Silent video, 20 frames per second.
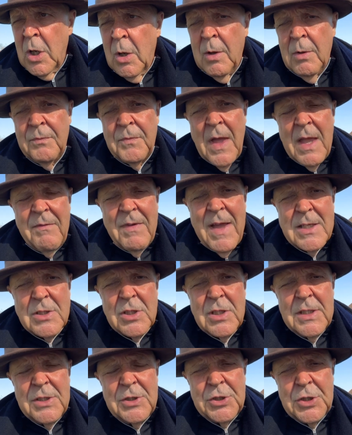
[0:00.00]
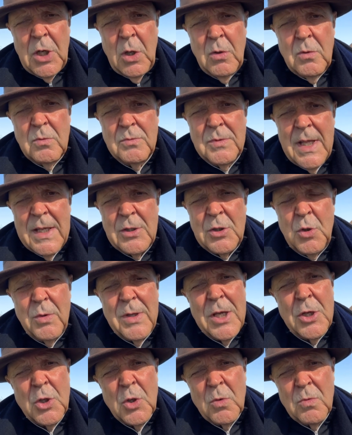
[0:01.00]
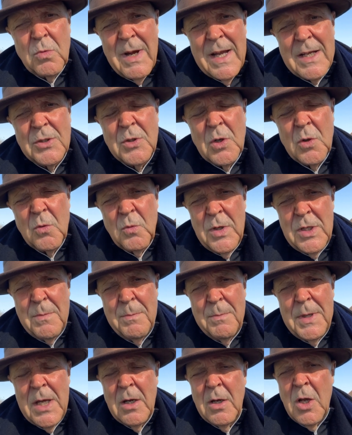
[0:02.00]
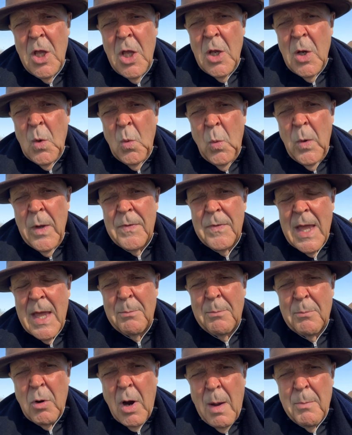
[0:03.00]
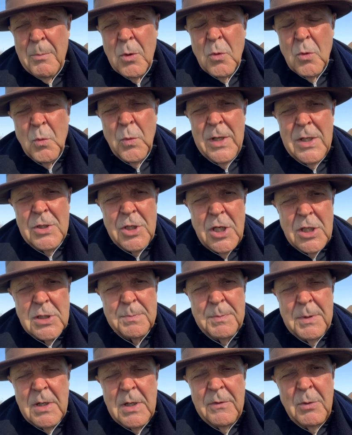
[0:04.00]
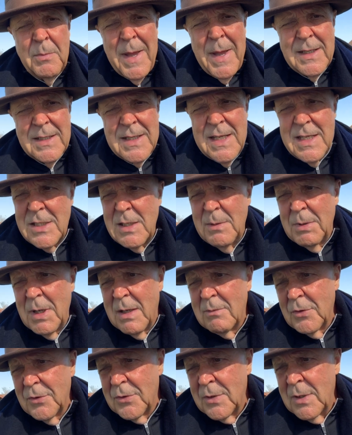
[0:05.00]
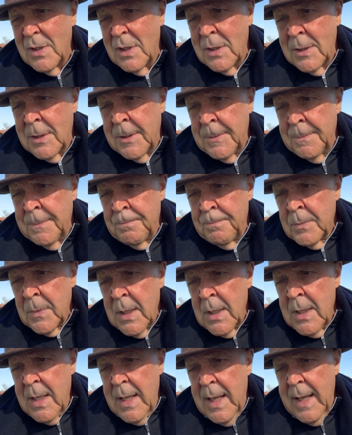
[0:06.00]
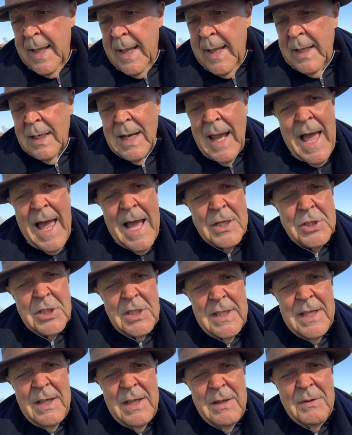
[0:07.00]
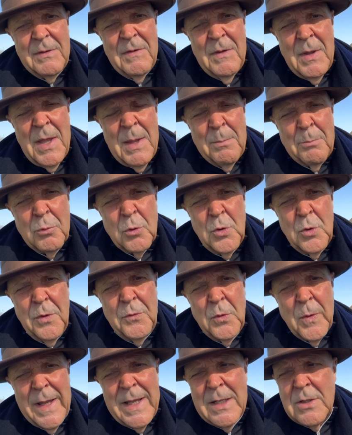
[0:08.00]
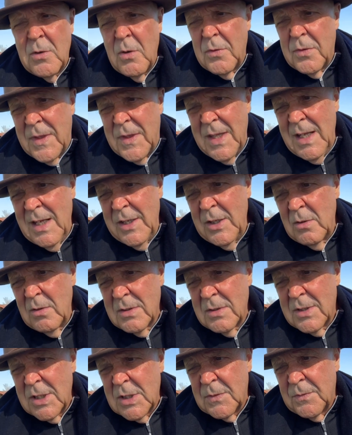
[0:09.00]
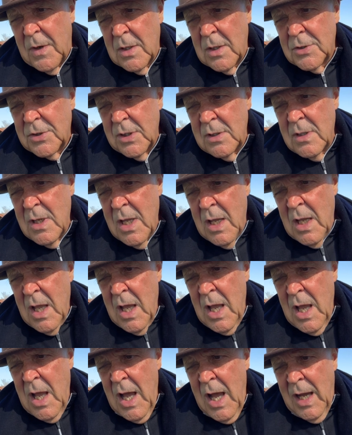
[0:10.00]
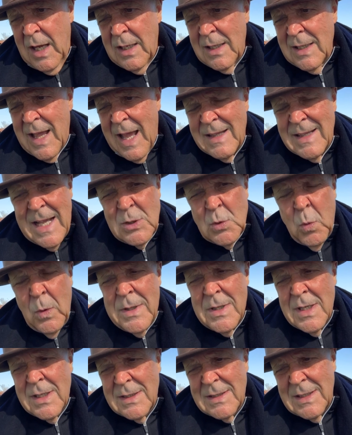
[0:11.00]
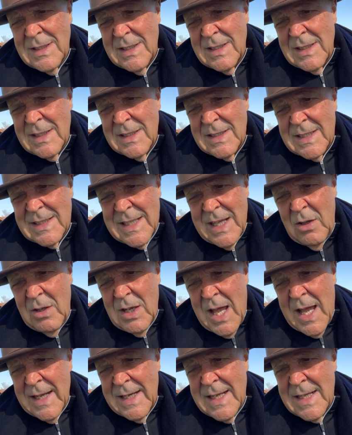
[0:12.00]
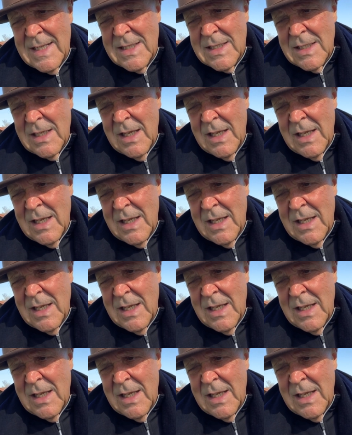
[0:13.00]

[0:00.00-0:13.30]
They've actually shown that you can correct an arrhythmia with a proper readjustment of your magnesium levels. It'll actually improve your endothelial dysfunction, and that's when the cell linings